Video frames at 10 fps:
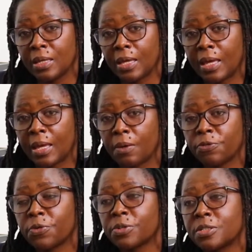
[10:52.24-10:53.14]

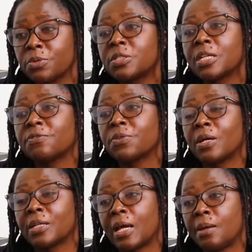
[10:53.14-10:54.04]
Of course, not
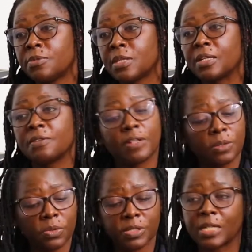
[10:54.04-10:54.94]
everyone comes, and even
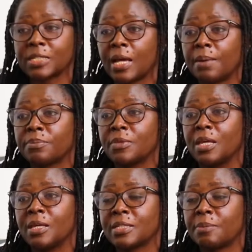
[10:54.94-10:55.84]
those that come
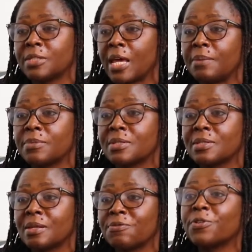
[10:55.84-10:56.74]

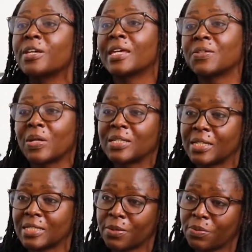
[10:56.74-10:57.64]
sometimes forget what
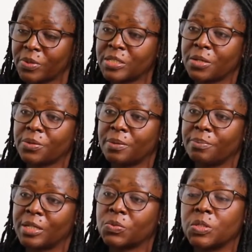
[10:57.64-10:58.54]
we tell them.
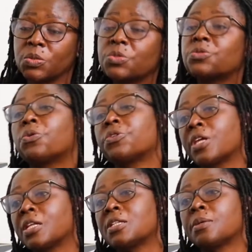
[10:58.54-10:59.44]
But we do
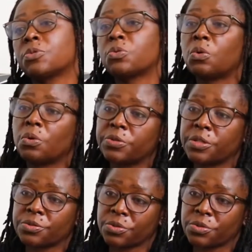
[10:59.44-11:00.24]
orient them to all the